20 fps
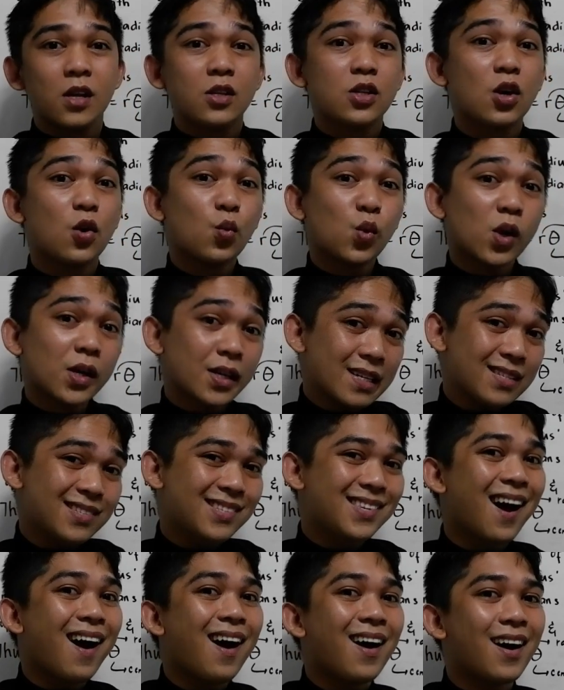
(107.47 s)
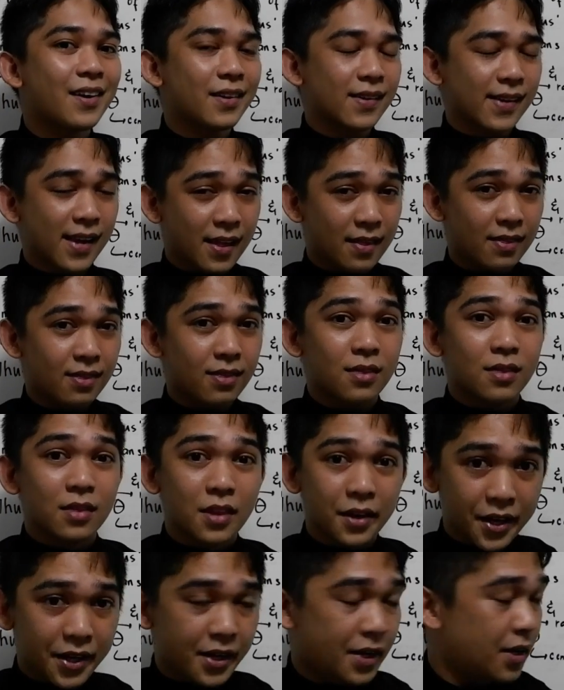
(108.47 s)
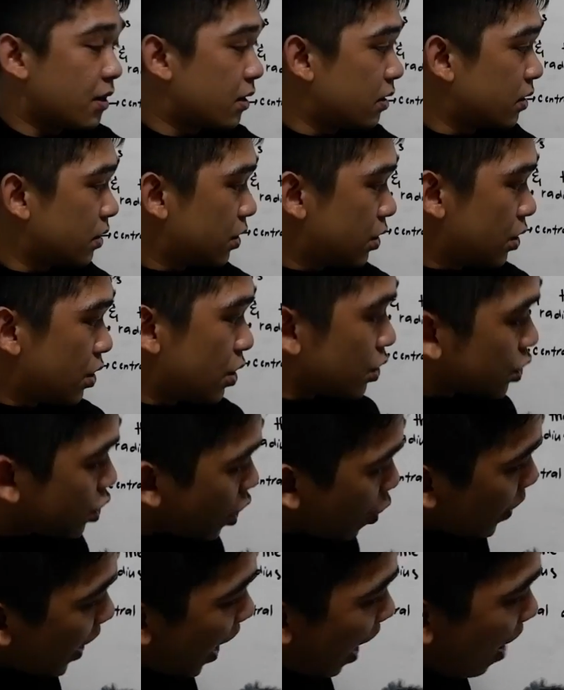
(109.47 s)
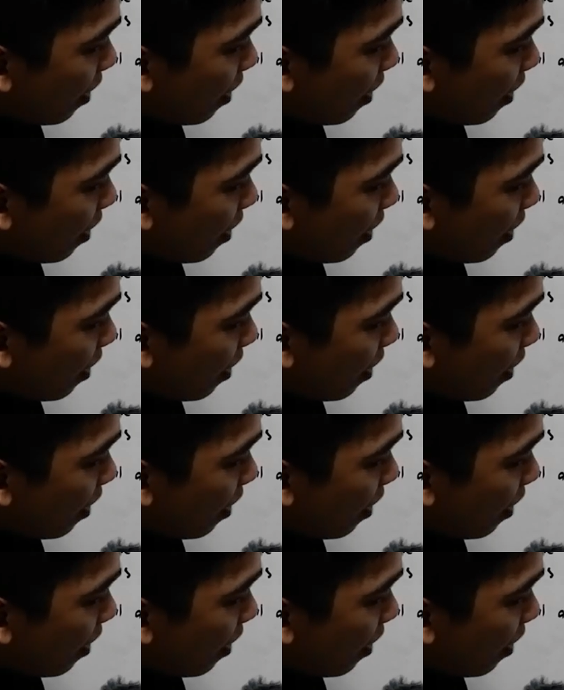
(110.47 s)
So where is the arc length there? So we